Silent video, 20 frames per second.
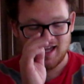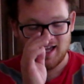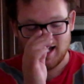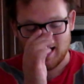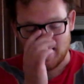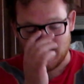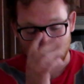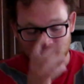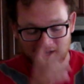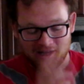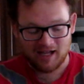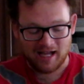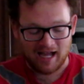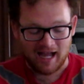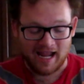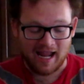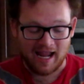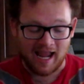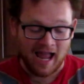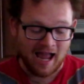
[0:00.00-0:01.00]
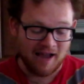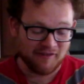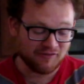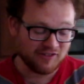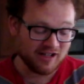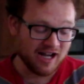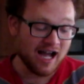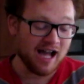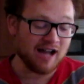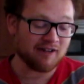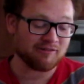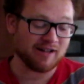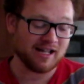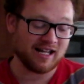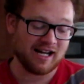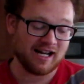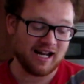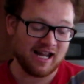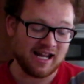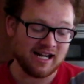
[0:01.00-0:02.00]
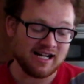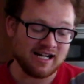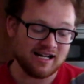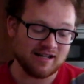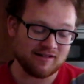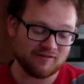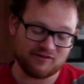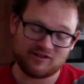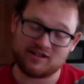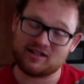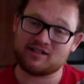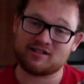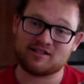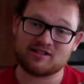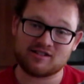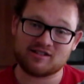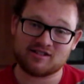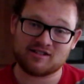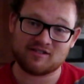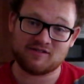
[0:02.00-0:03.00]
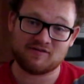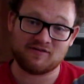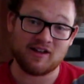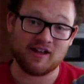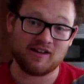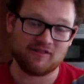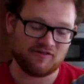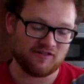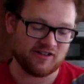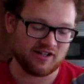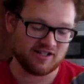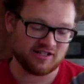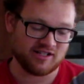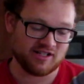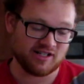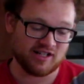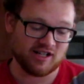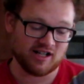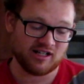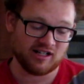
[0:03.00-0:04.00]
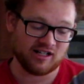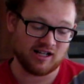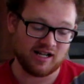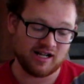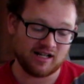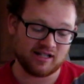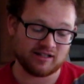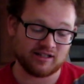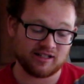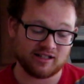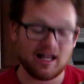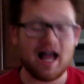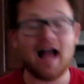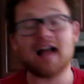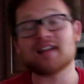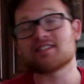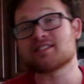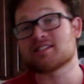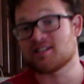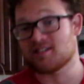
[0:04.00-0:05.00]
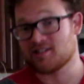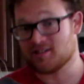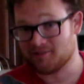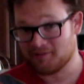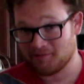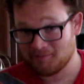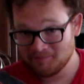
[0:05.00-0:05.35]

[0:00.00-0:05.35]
I have not read any of this fanfiction, unlike the last two.